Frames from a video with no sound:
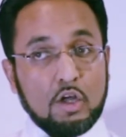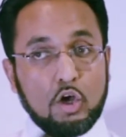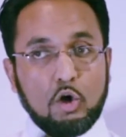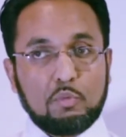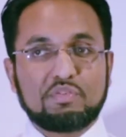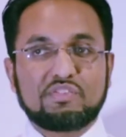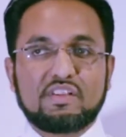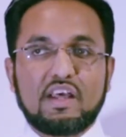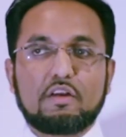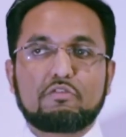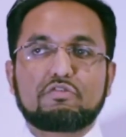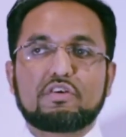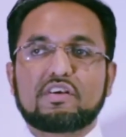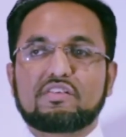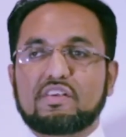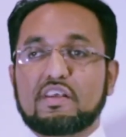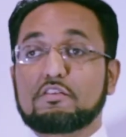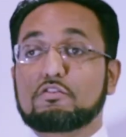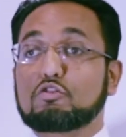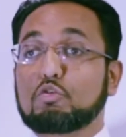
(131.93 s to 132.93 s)

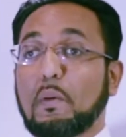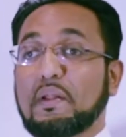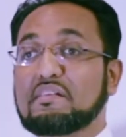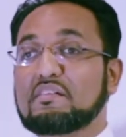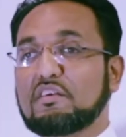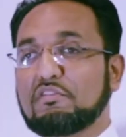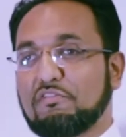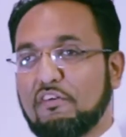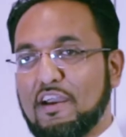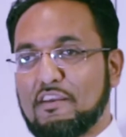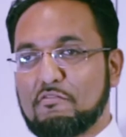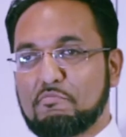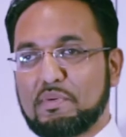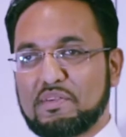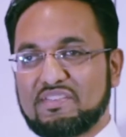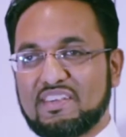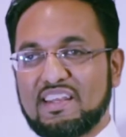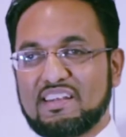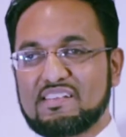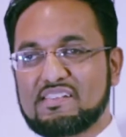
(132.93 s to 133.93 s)
Obstetrics, it's 25%,
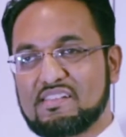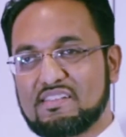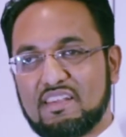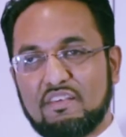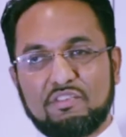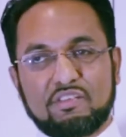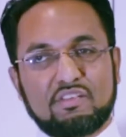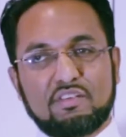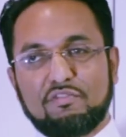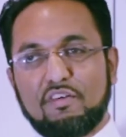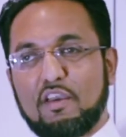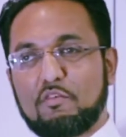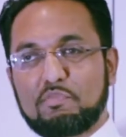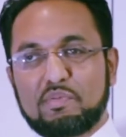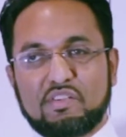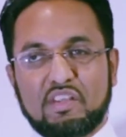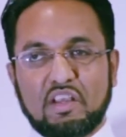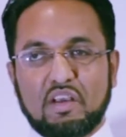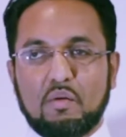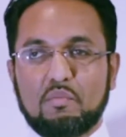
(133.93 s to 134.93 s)

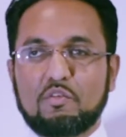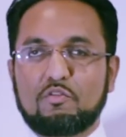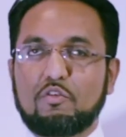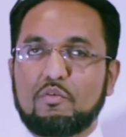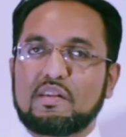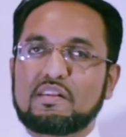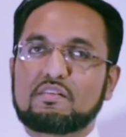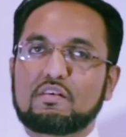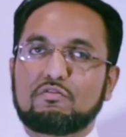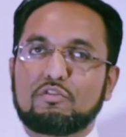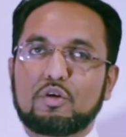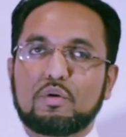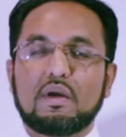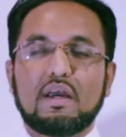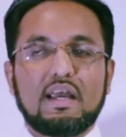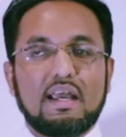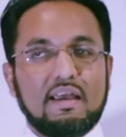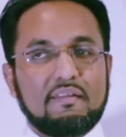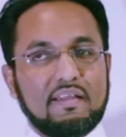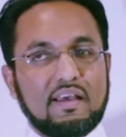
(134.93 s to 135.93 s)
75% coming from interview.
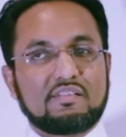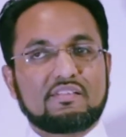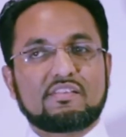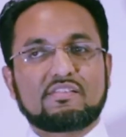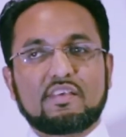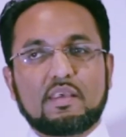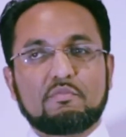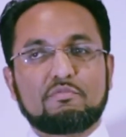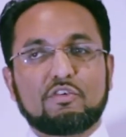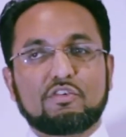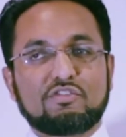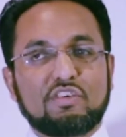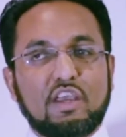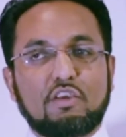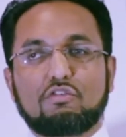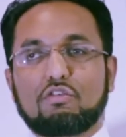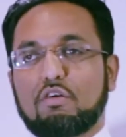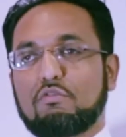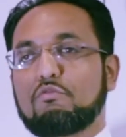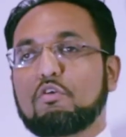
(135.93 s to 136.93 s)
That's the same for
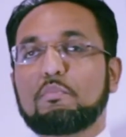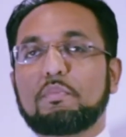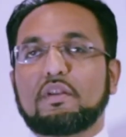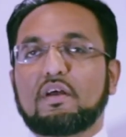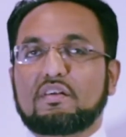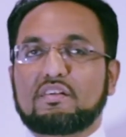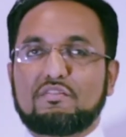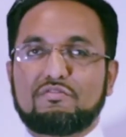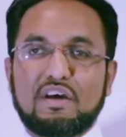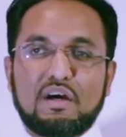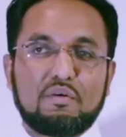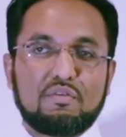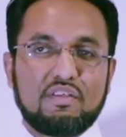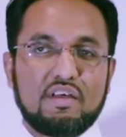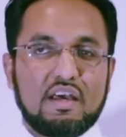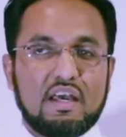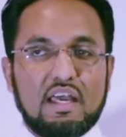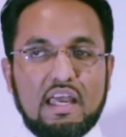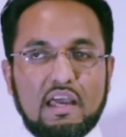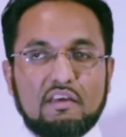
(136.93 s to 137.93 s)
sexual and reproductive health.
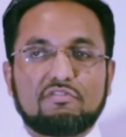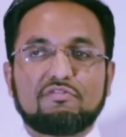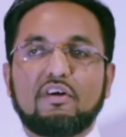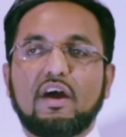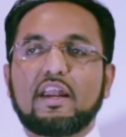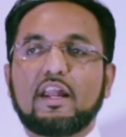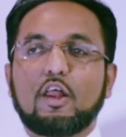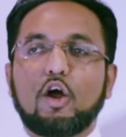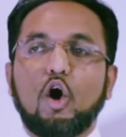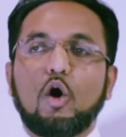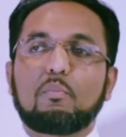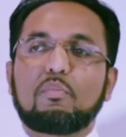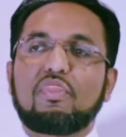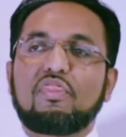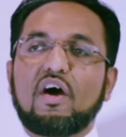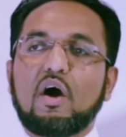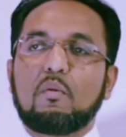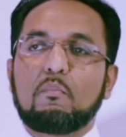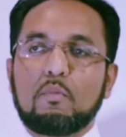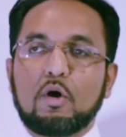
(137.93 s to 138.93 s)
And finally,
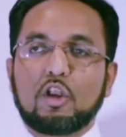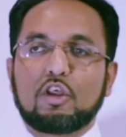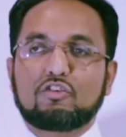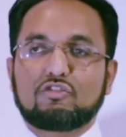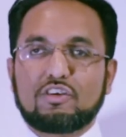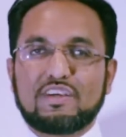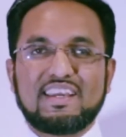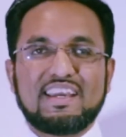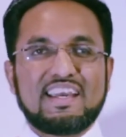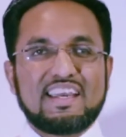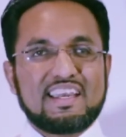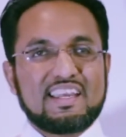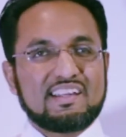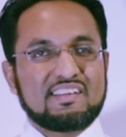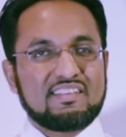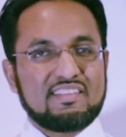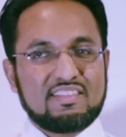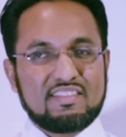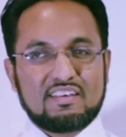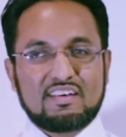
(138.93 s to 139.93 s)
ophthalmology,
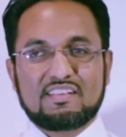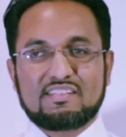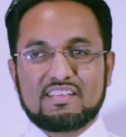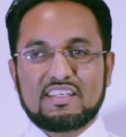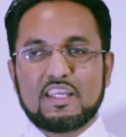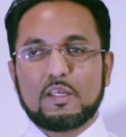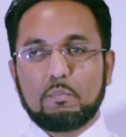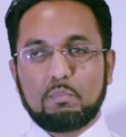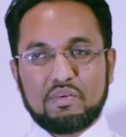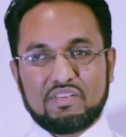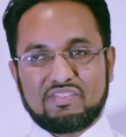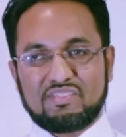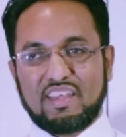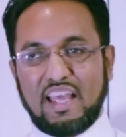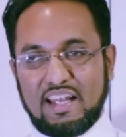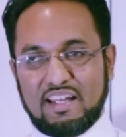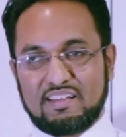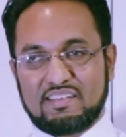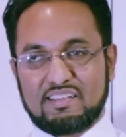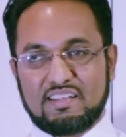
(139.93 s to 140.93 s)
it's
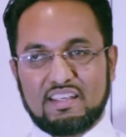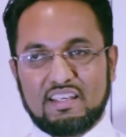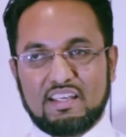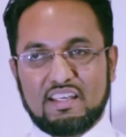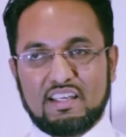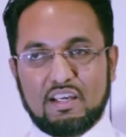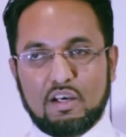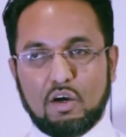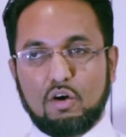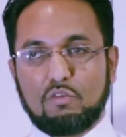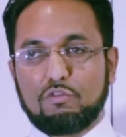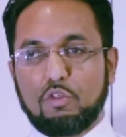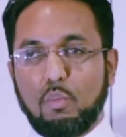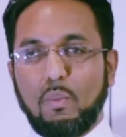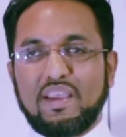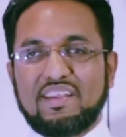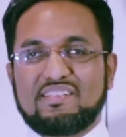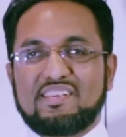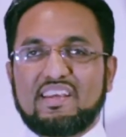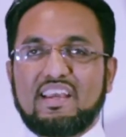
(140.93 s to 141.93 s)
13% of the
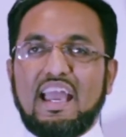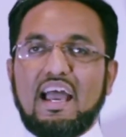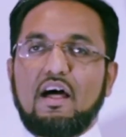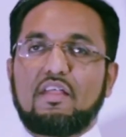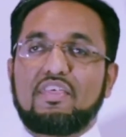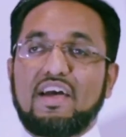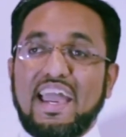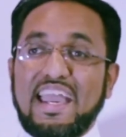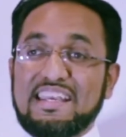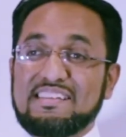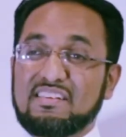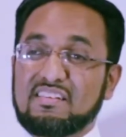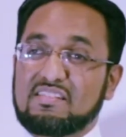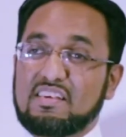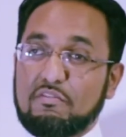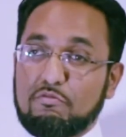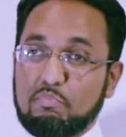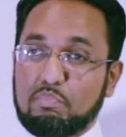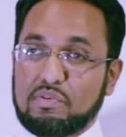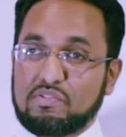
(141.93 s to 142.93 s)
weighting. Other
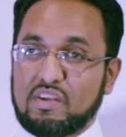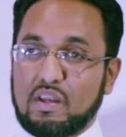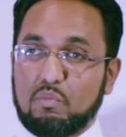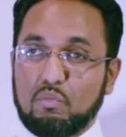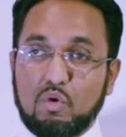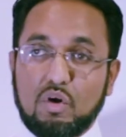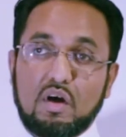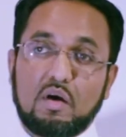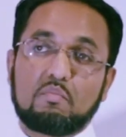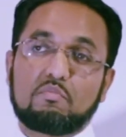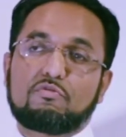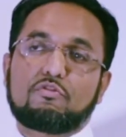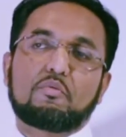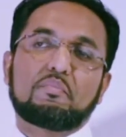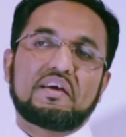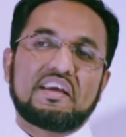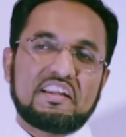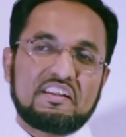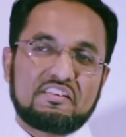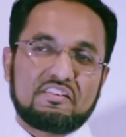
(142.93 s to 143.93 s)
87% will come
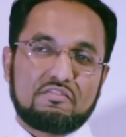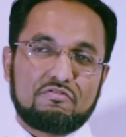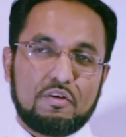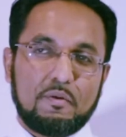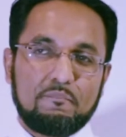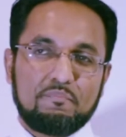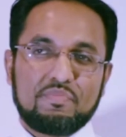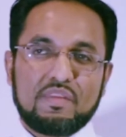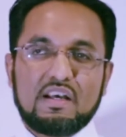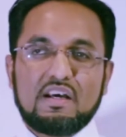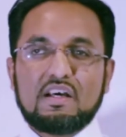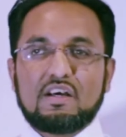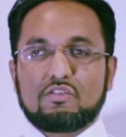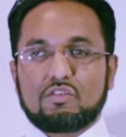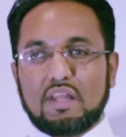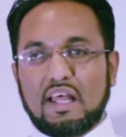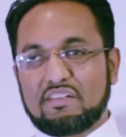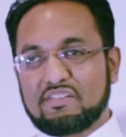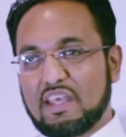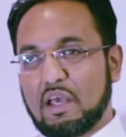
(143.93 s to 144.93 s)
from interview.
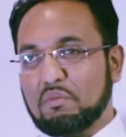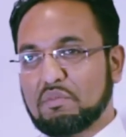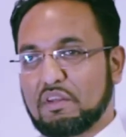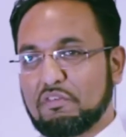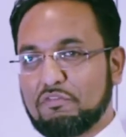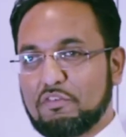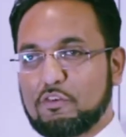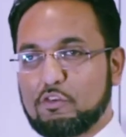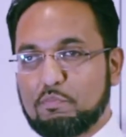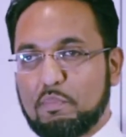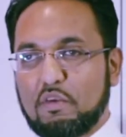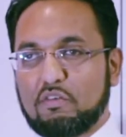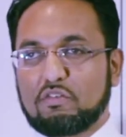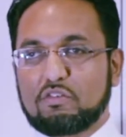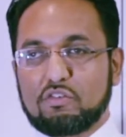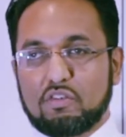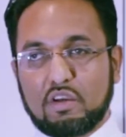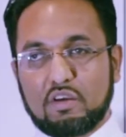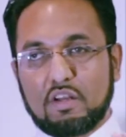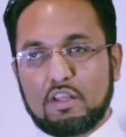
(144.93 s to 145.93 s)
So that's how different
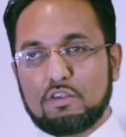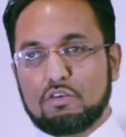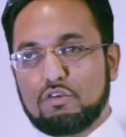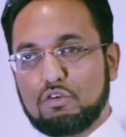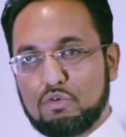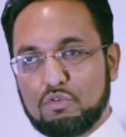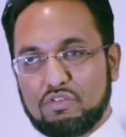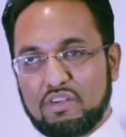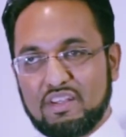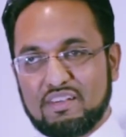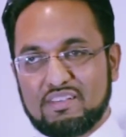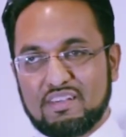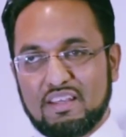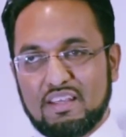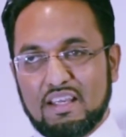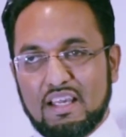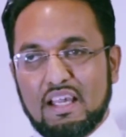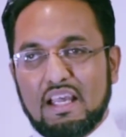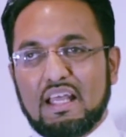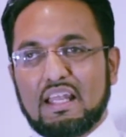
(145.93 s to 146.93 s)
specialties are going to use it.
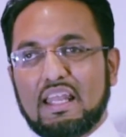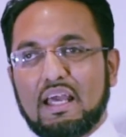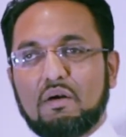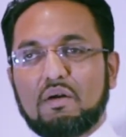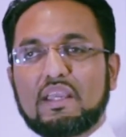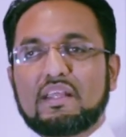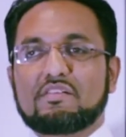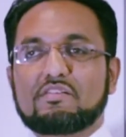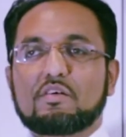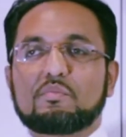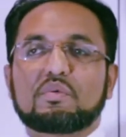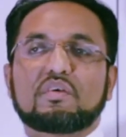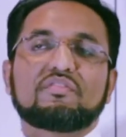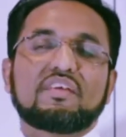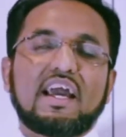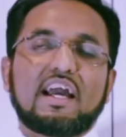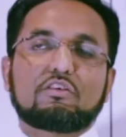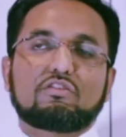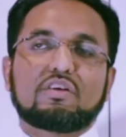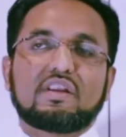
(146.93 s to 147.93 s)
Now, in terms of
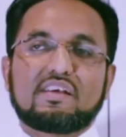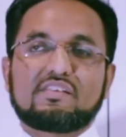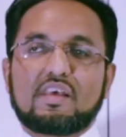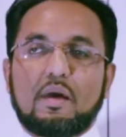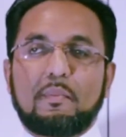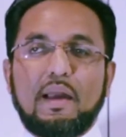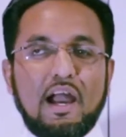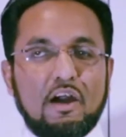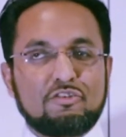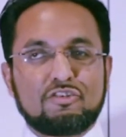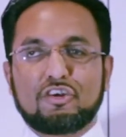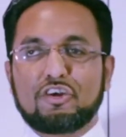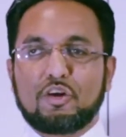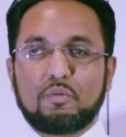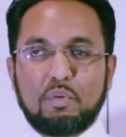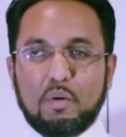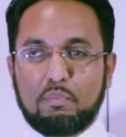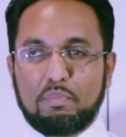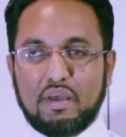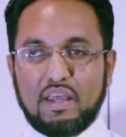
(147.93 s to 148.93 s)
the actual exam, how are you going
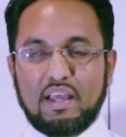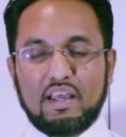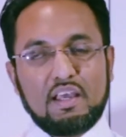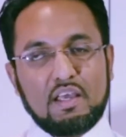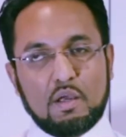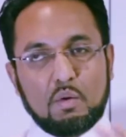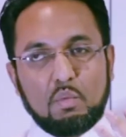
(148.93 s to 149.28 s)
to prepare?